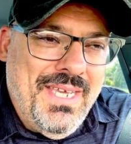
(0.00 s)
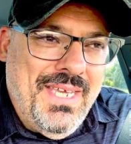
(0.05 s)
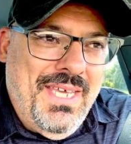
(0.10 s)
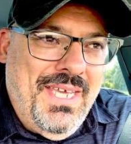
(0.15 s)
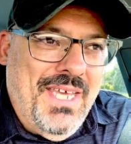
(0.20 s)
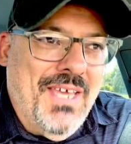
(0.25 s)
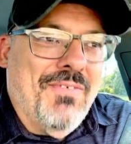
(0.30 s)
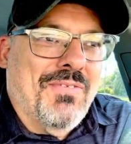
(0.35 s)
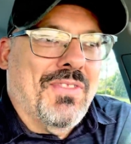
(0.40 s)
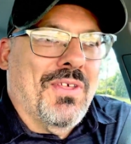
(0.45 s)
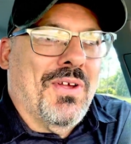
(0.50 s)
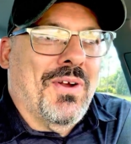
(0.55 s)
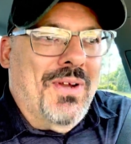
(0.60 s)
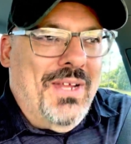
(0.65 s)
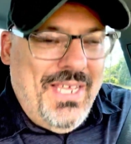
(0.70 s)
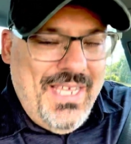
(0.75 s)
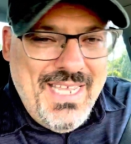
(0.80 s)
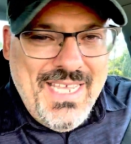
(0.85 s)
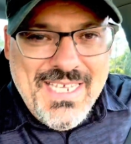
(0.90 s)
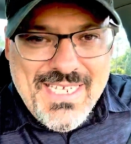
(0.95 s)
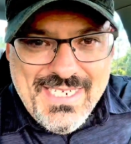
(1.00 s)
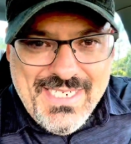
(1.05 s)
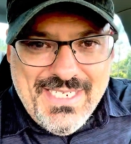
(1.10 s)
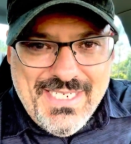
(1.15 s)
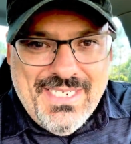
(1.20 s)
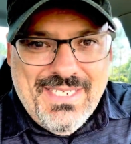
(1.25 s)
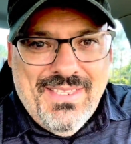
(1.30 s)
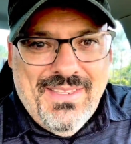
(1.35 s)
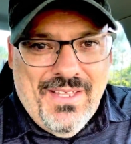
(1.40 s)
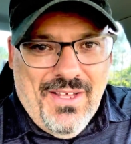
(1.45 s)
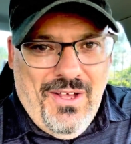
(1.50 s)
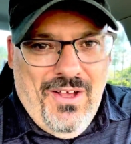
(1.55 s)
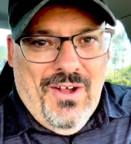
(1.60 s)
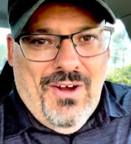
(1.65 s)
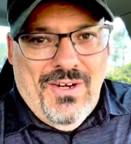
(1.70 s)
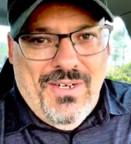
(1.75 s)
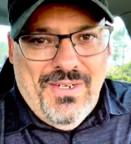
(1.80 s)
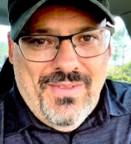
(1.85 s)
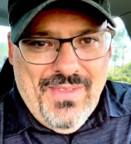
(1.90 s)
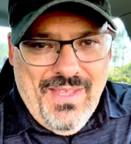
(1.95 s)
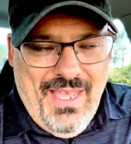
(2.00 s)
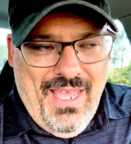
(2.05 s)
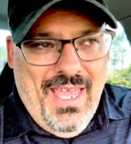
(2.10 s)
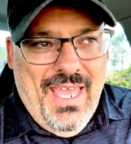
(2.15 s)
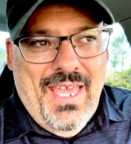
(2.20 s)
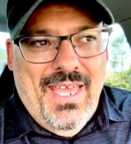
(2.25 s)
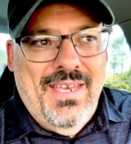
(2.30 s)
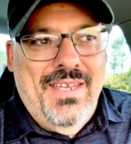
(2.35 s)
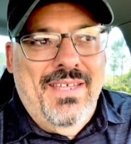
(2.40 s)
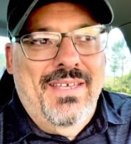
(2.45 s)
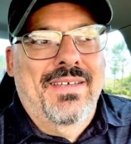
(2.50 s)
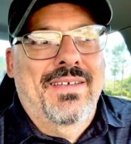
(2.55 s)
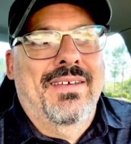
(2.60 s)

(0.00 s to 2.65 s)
if there is the heart, the head,